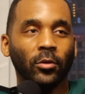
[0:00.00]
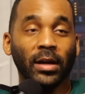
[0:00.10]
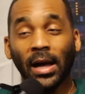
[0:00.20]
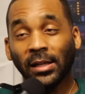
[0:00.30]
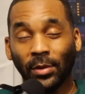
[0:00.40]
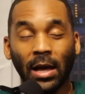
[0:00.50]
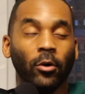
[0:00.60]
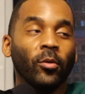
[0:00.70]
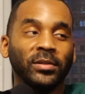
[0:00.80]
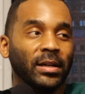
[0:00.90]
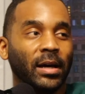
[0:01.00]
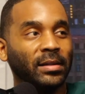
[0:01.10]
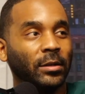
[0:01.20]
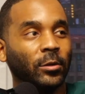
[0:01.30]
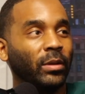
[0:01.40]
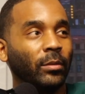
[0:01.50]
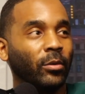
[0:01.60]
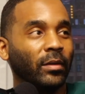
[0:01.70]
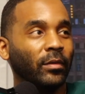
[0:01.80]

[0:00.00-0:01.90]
Contact. I'm always in contact with people, whatever,